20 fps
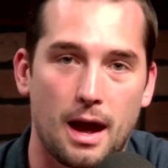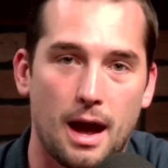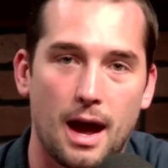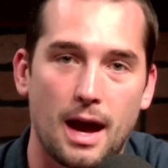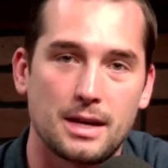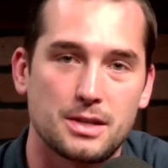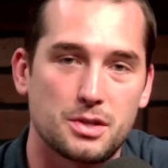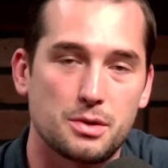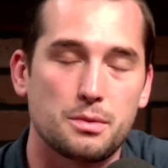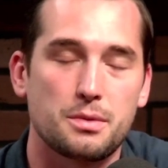I,
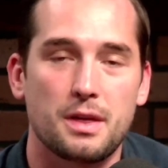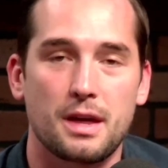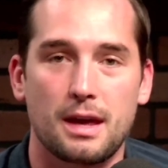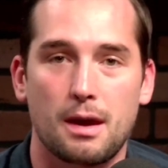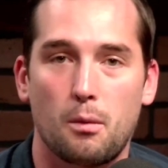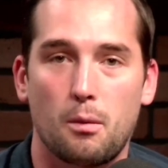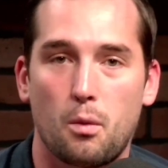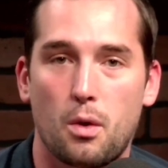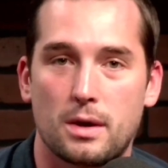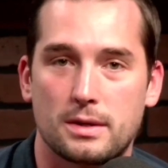I, do
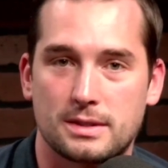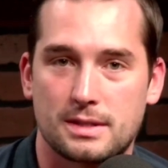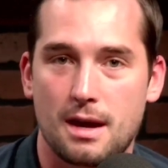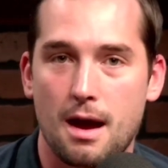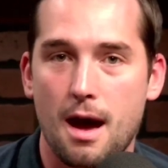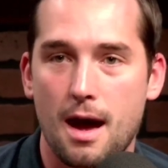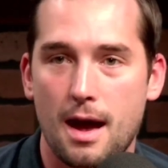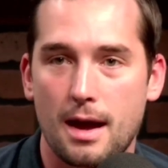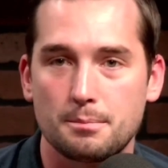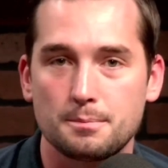think at one
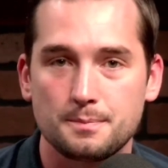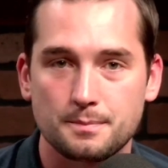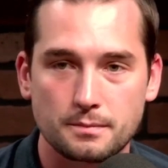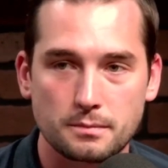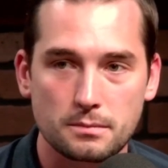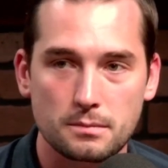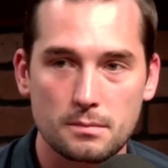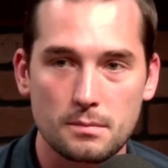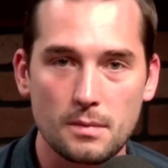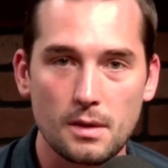time
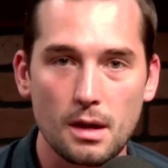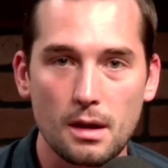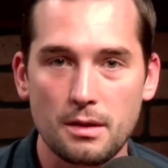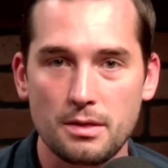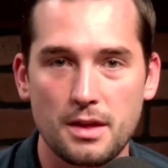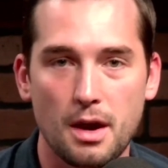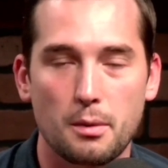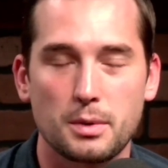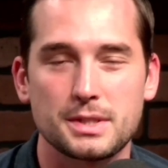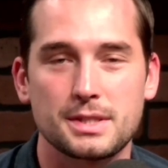
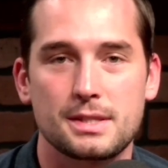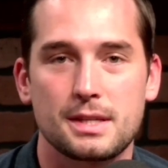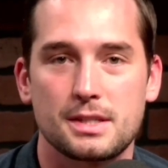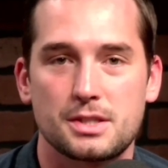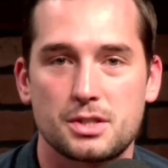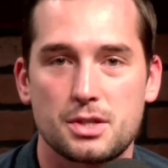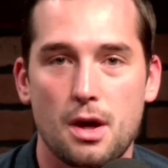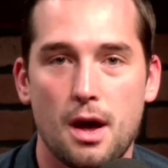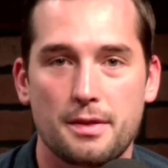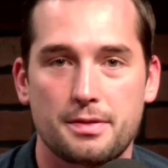there was
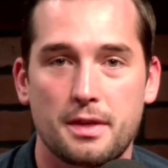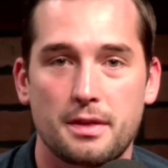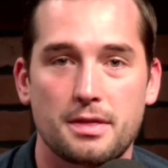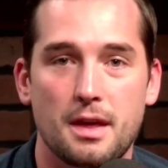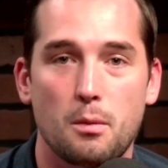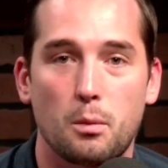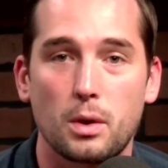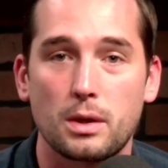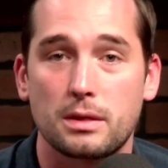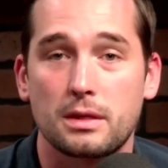this thought
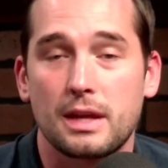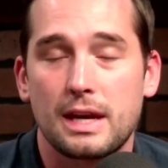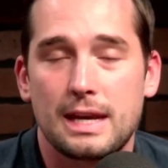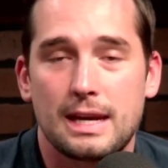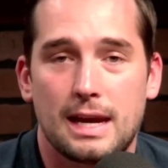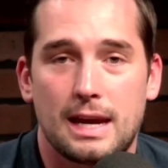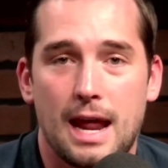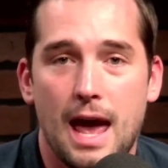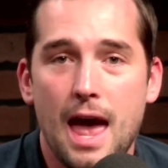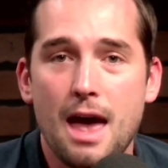that they would
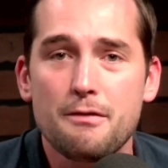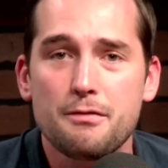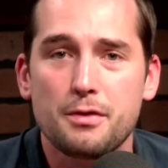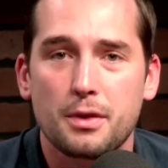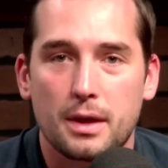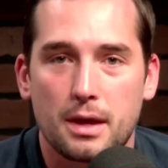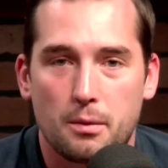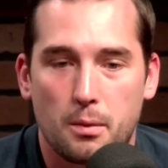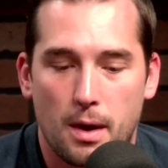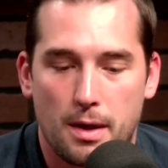lean in
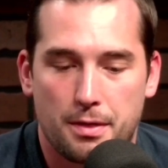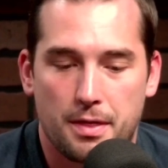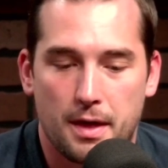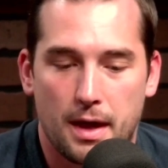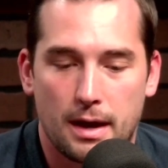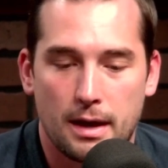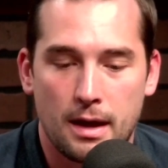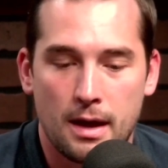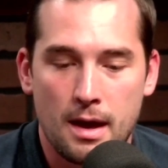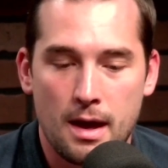heavily with
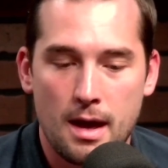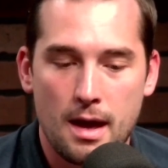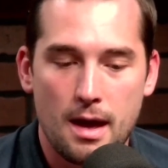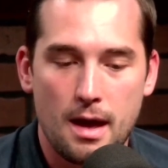it,